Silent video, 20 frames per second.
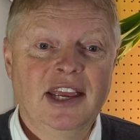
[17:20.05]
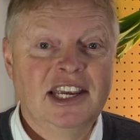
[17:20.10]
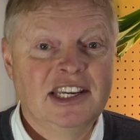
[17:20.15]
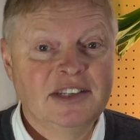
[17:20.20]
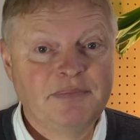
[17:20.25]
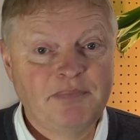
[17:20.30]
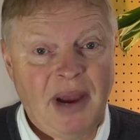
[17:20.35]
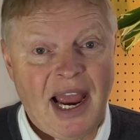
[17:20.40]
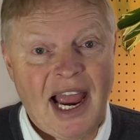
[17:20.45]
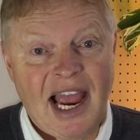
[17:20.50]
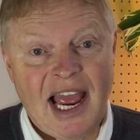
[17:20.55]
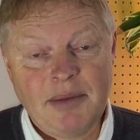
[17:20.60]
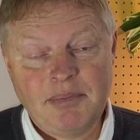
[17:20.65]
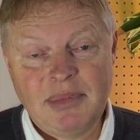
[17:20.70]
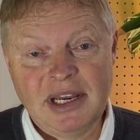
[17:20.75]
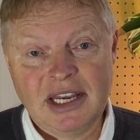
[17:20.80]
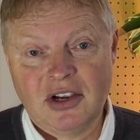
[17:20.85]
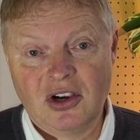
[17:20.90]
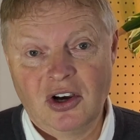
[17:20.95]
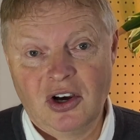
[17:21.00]
It's bad
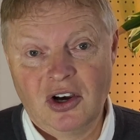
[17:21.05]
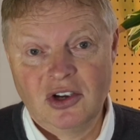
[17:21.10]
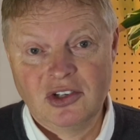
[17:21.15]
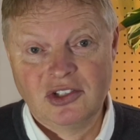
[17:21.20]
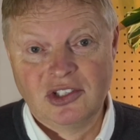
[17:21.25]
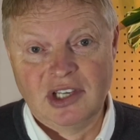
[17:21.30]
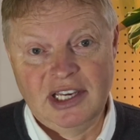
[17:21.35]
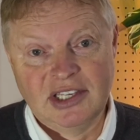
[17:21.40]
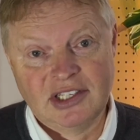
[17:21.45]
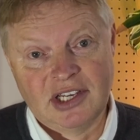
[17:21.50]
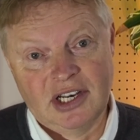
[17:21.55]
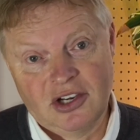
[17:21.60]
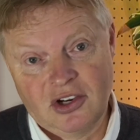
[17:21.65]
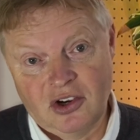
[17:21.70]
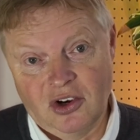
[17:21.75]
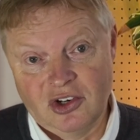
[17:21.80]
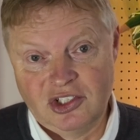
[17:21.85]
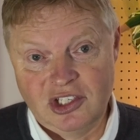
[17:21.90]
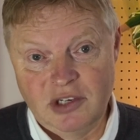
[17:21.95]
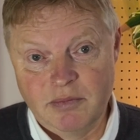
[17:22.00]
because it's going to
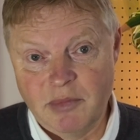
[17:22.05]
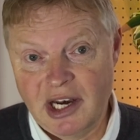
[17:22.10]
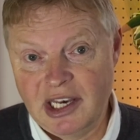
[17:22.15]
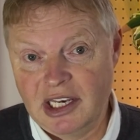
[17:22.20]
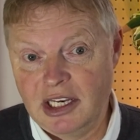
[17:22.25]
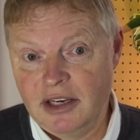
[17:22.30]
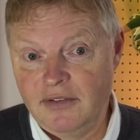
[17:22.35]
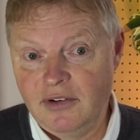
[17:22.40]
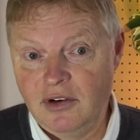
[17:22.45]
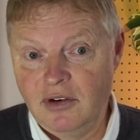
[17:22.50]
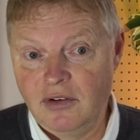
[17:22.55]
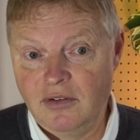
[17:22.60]
cost you money